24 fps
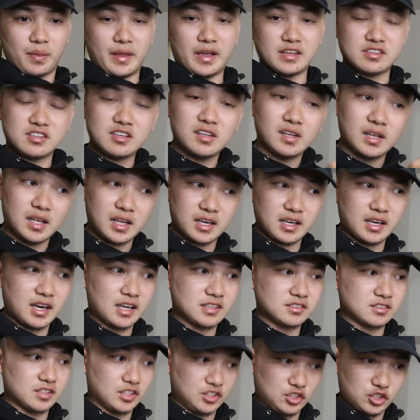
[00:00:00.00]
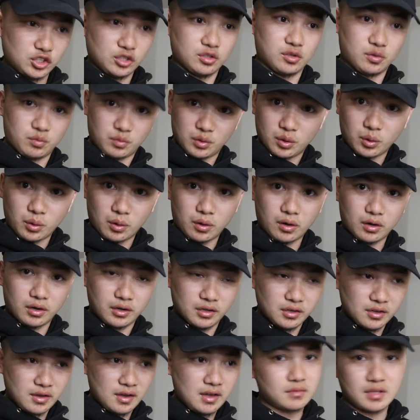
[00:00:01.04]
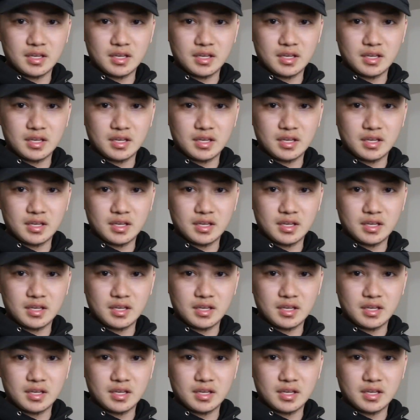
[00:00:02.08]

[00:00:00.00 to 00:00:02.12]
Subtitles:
I see a lot of guys, they jerk it real hard.